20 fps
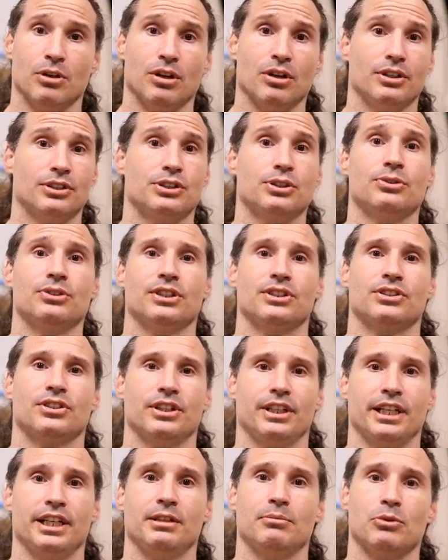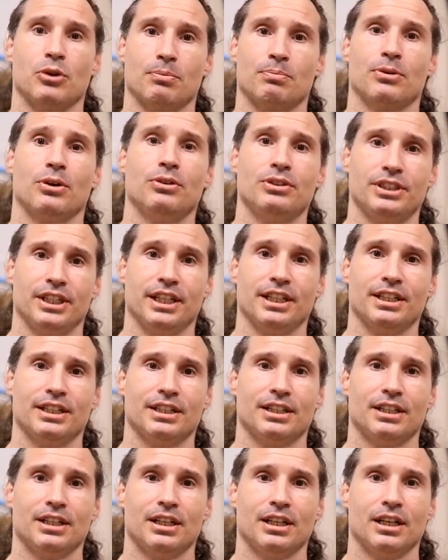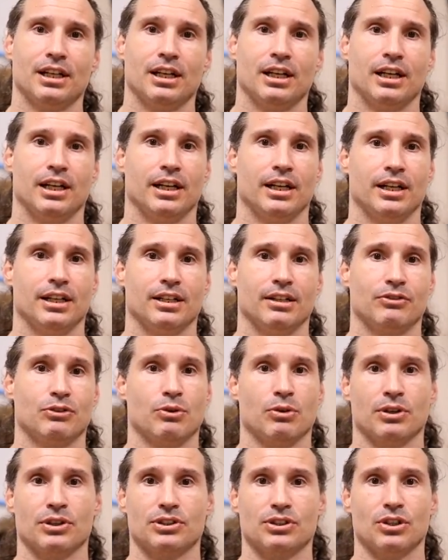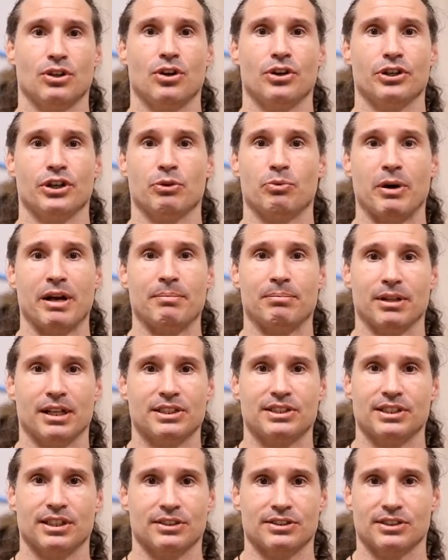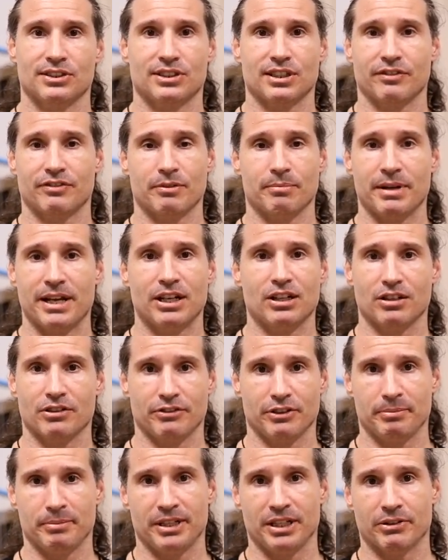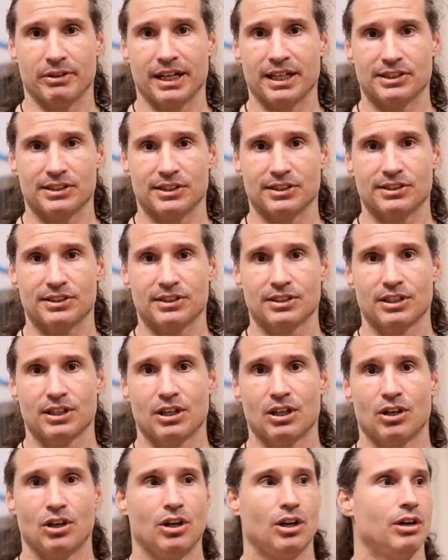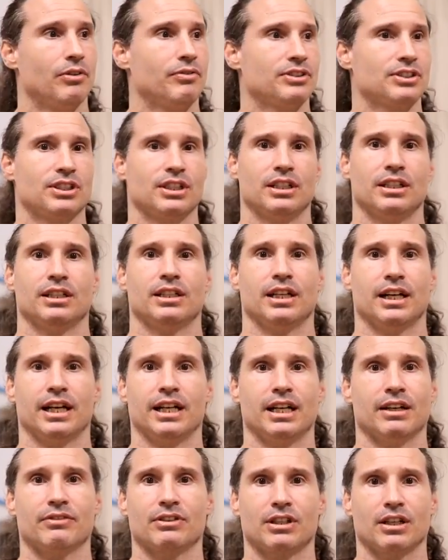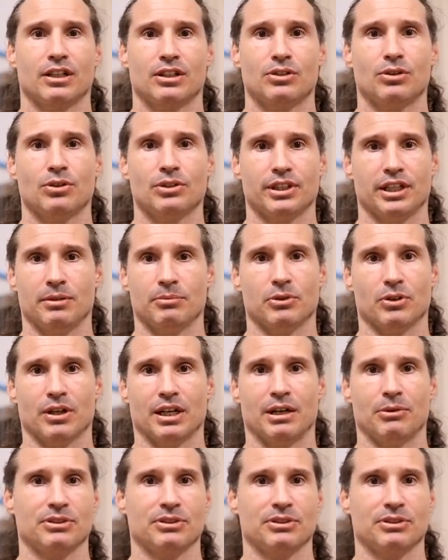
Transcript: Well, as soon as I started eating more protein, and of course, all your white blood cells and stuff are made out of amino acids all of a sudden I never got a cold anymore.